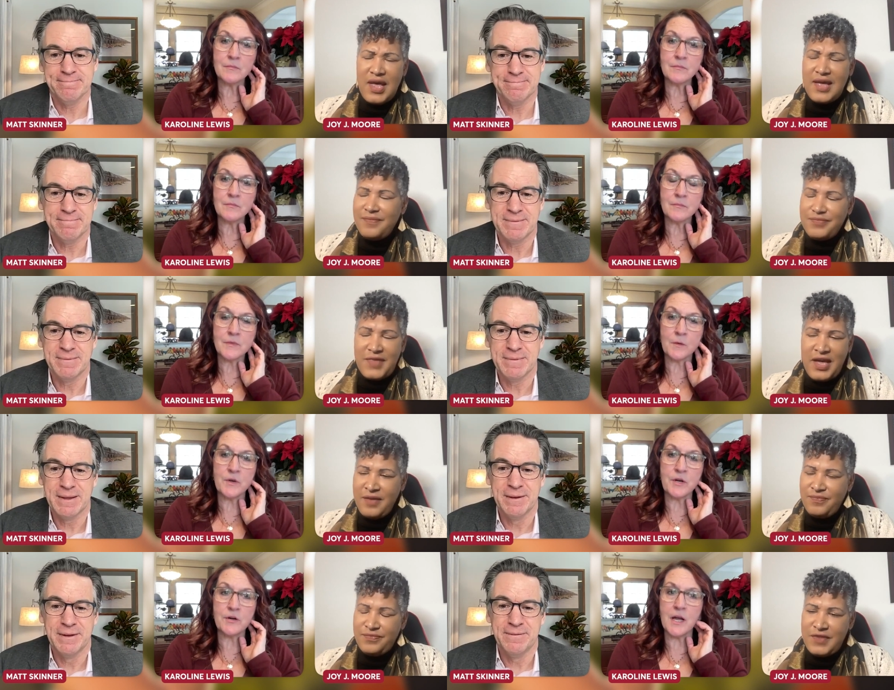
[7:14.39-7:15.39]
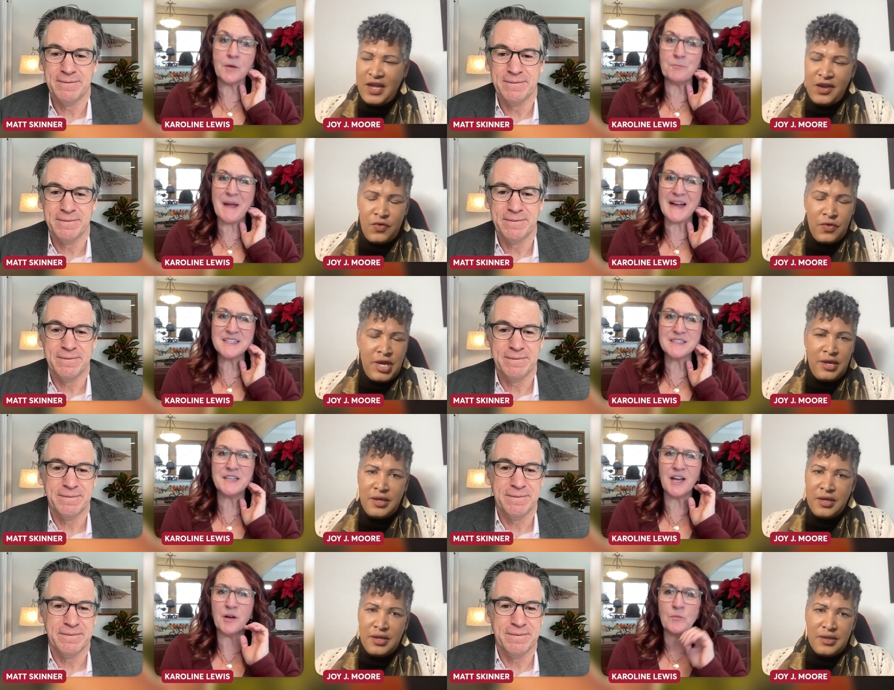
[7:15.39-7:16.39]
Speaker 1: I, I we are not. I agree.
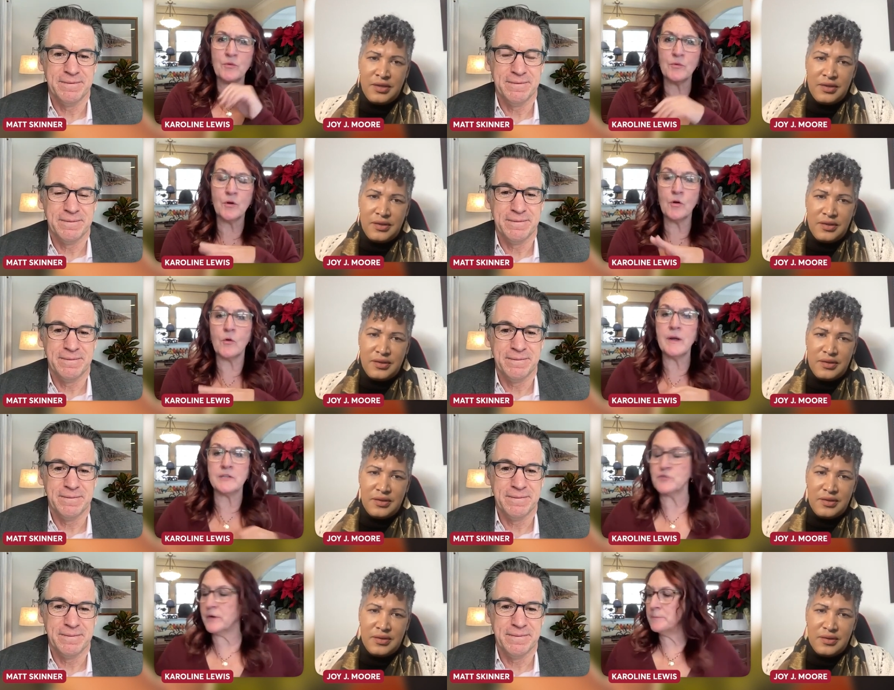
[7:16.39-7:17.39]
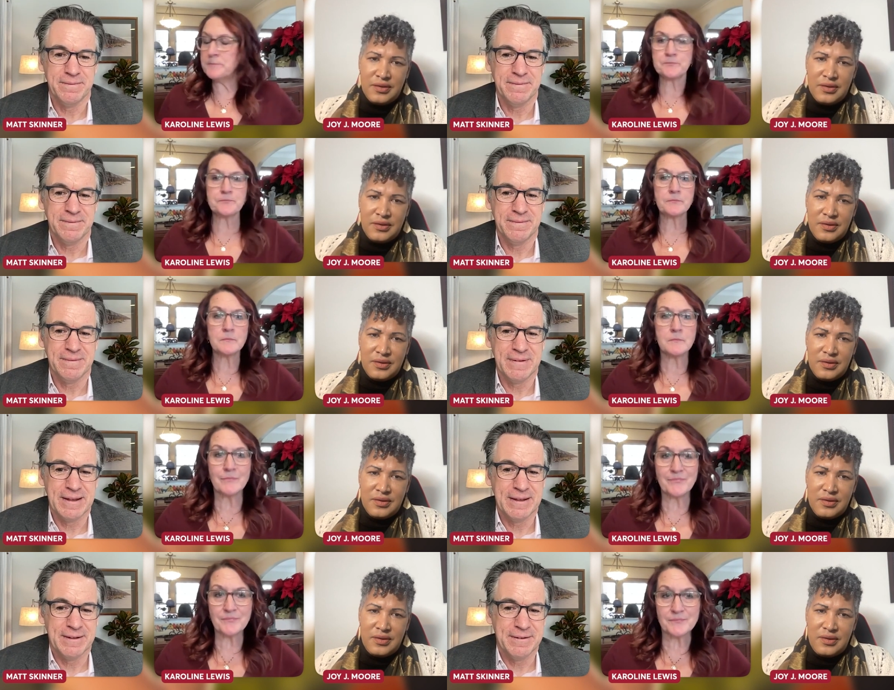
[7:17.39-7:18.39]
Yeah. Oh, go ahead, Joy.
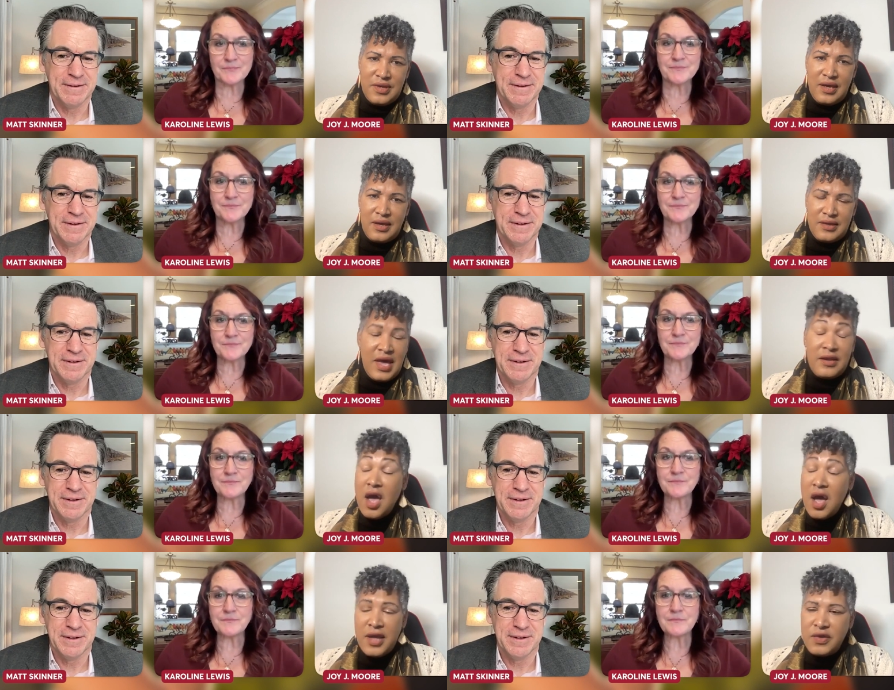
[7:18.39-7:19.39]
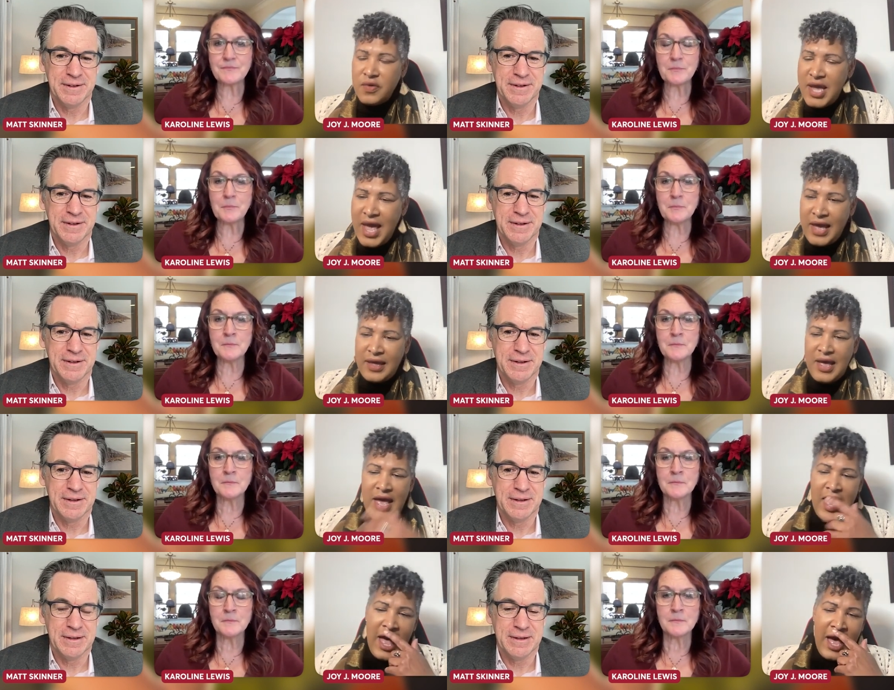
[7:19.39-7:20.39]
Yeah, yeah, no, I agree. I,
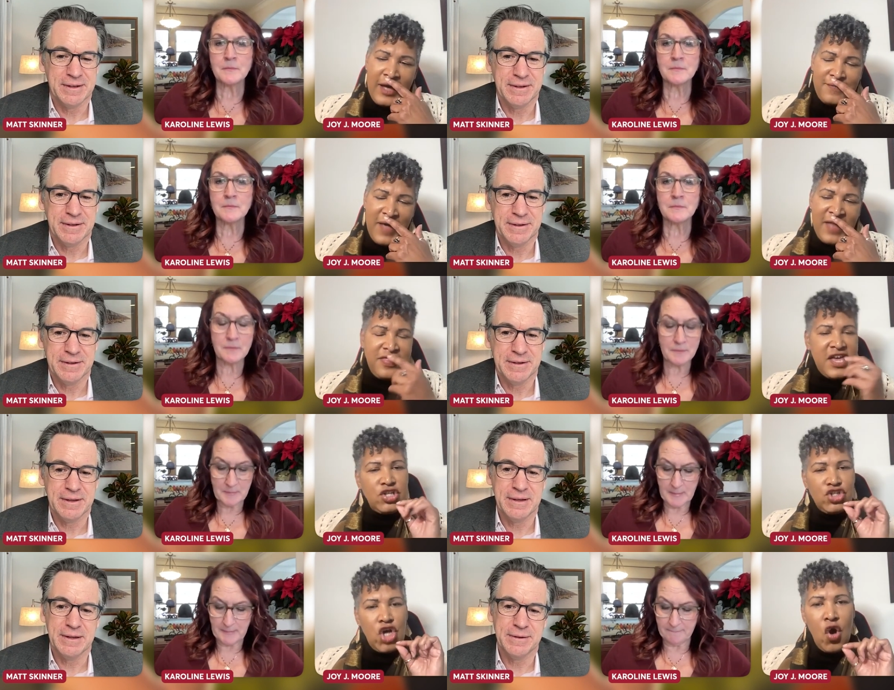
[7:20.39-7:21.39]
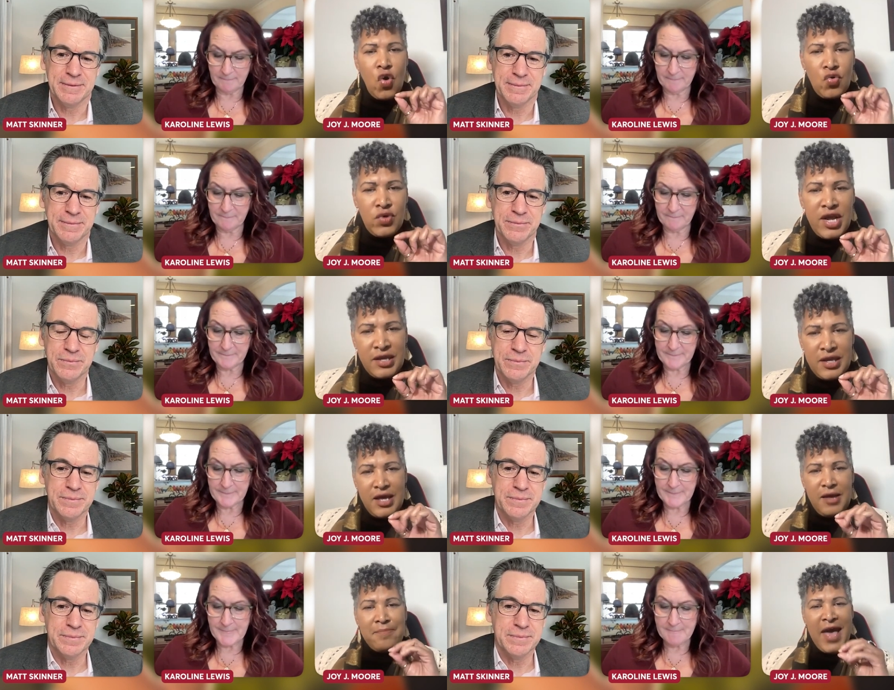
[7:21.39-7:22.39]
I, I think tone
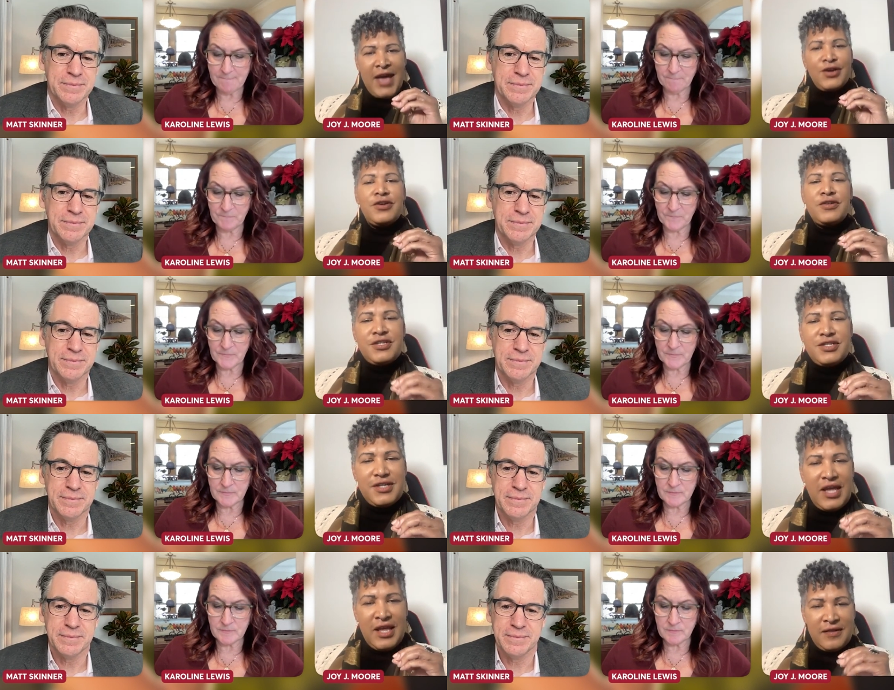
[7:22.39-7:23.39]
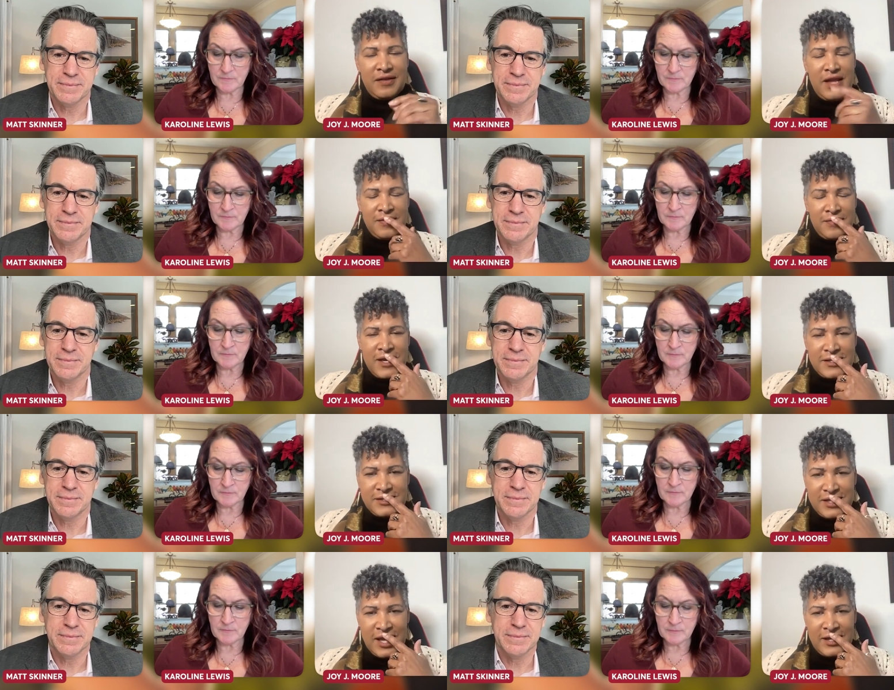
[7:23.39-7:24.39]
matters in in
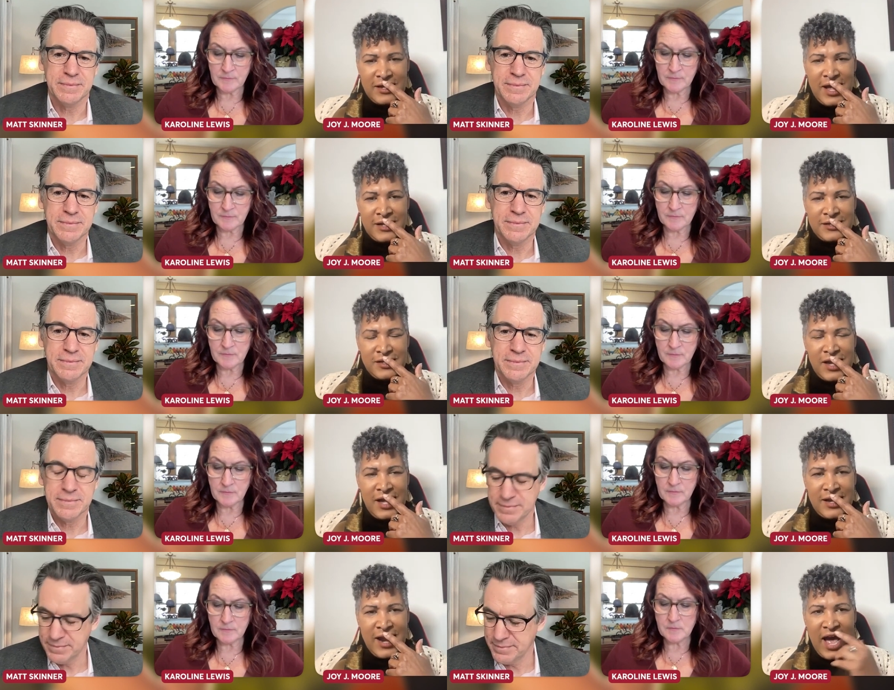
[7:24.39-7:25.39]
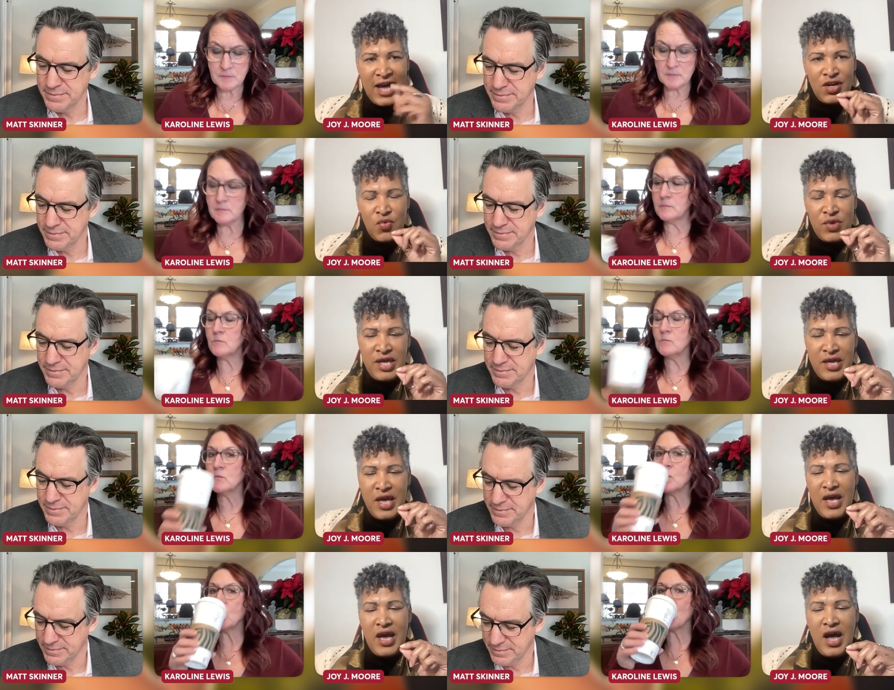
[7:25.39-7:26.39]
this, and and and how do we,
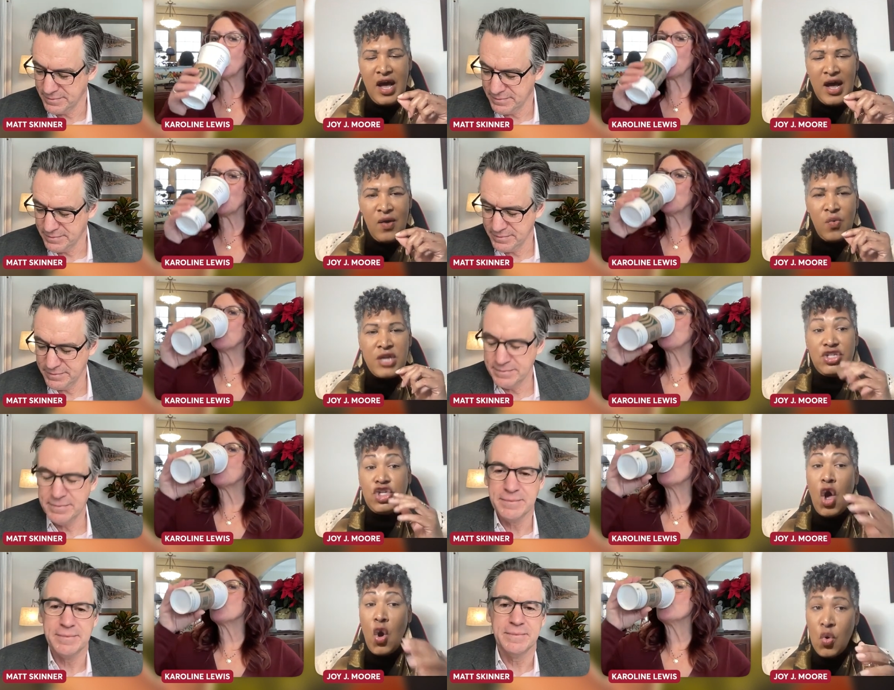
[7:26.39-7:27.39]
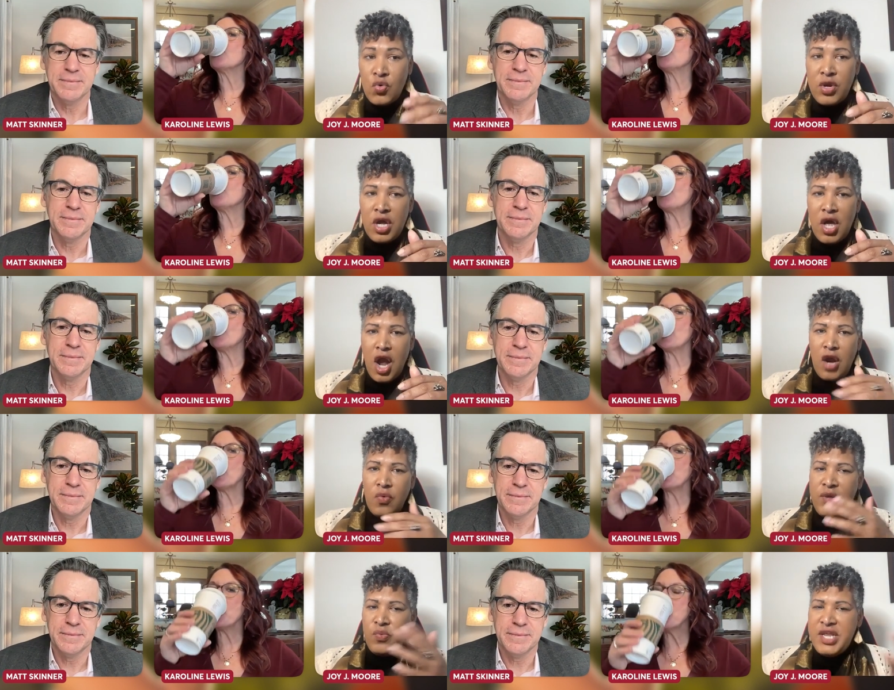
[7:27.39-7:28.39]
uh, what tone are
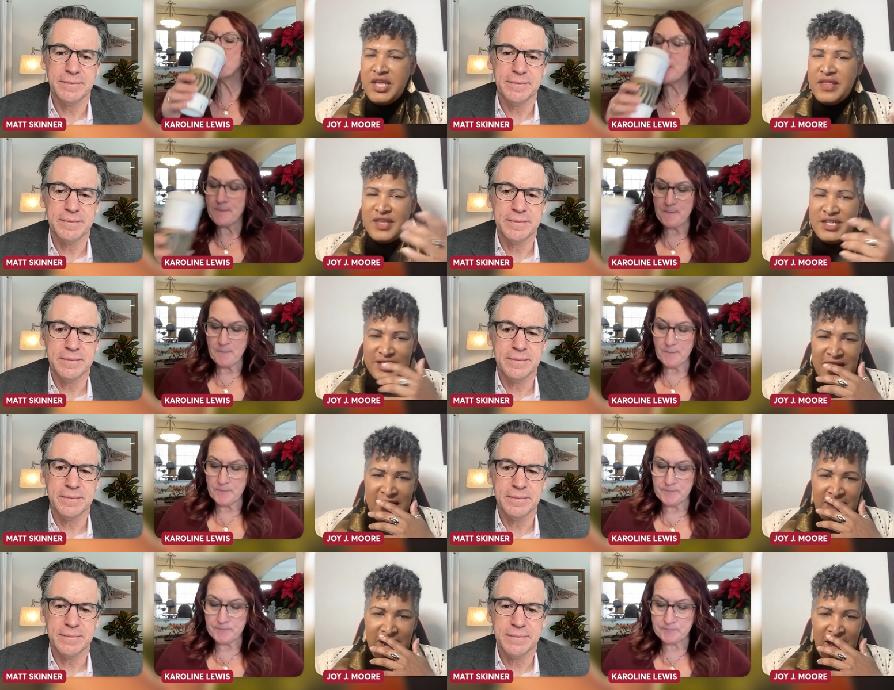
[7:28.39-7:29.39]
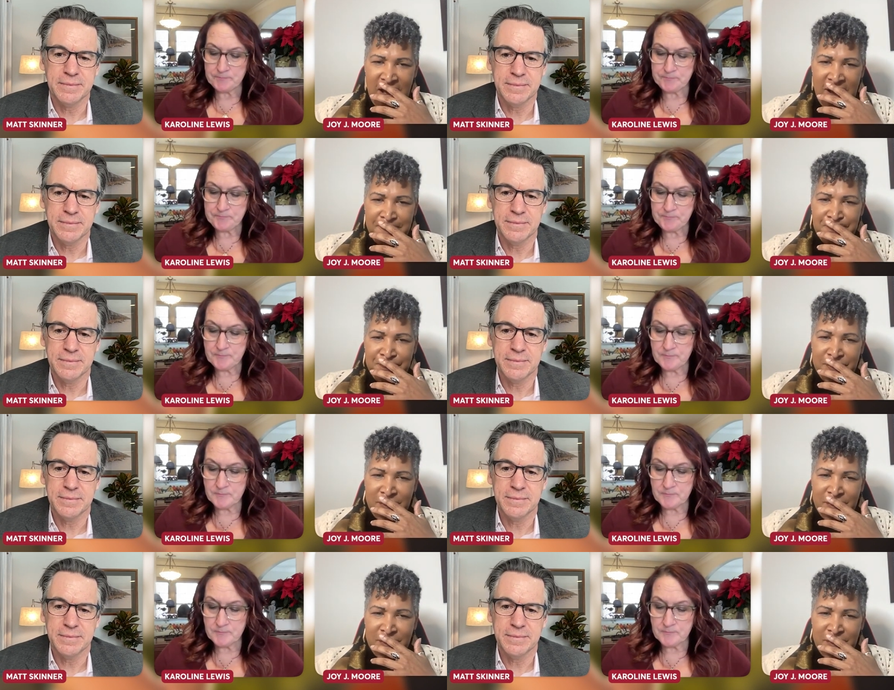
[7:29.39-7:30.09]
we reading this in? Um,